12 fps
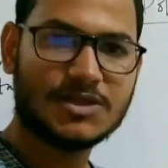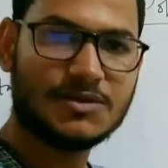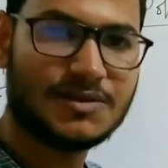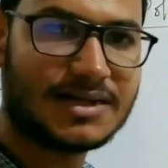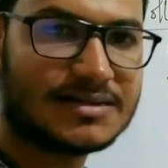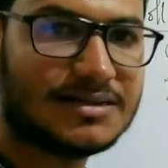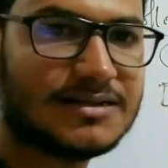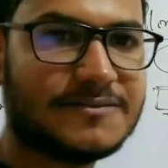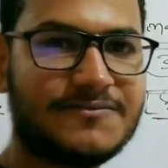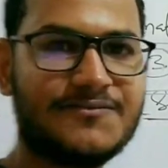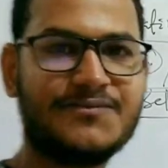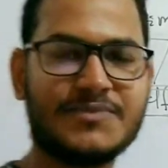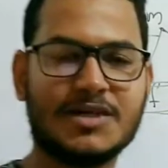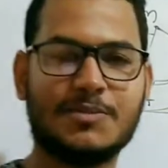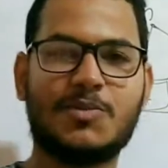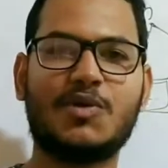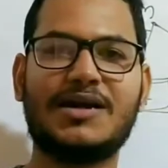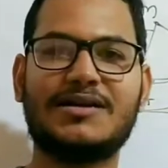the
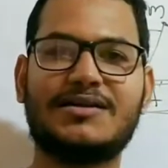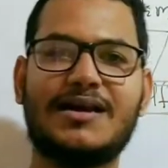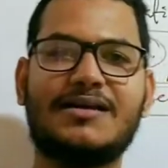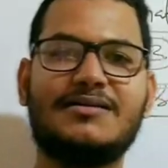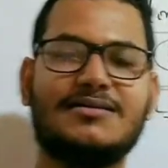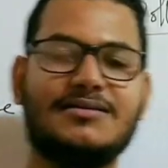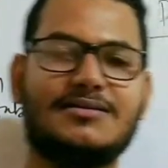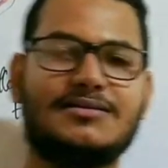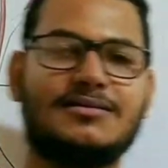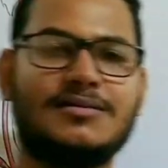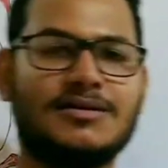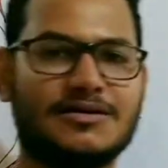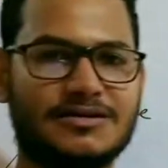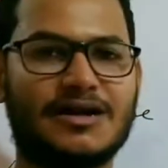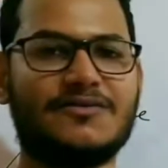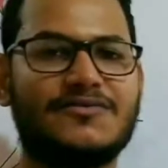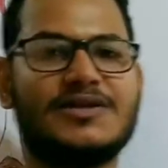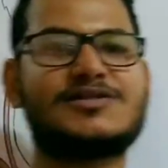pollen grain
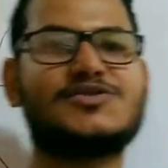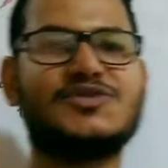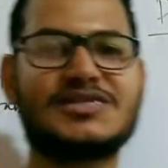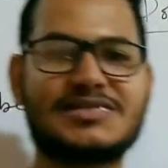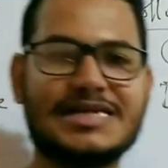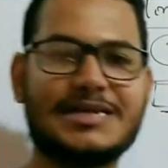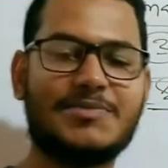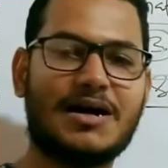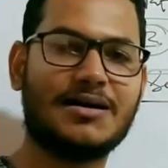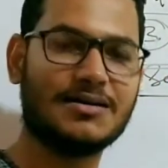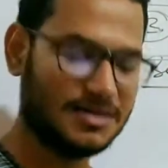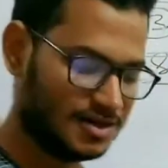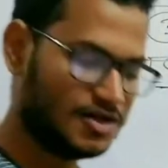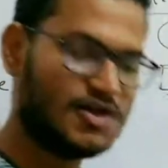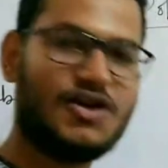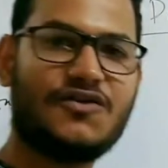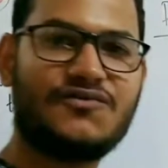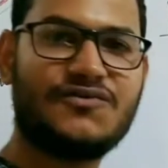travels to the stigma
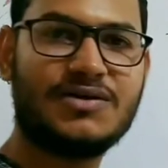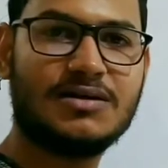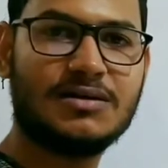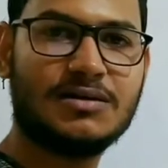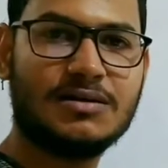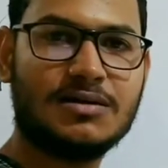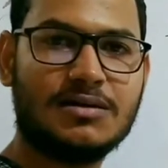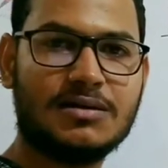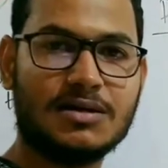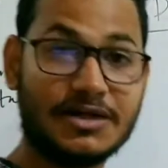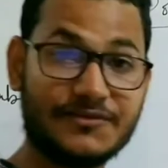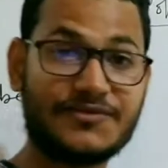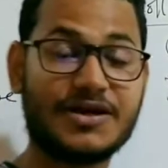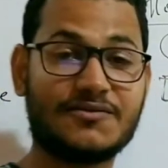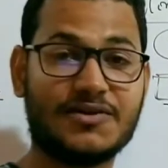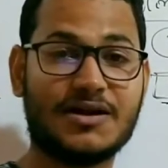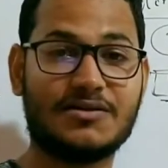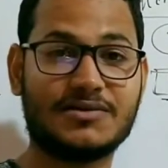of different
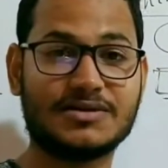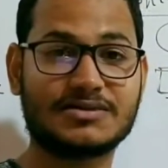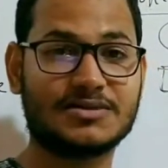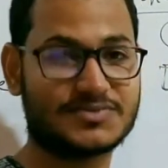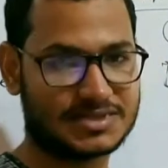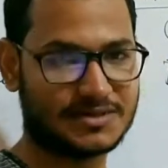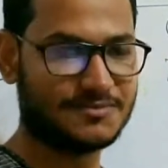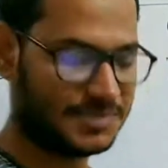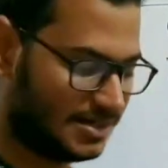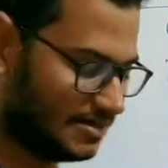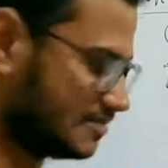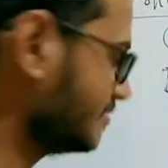flowers of same plant.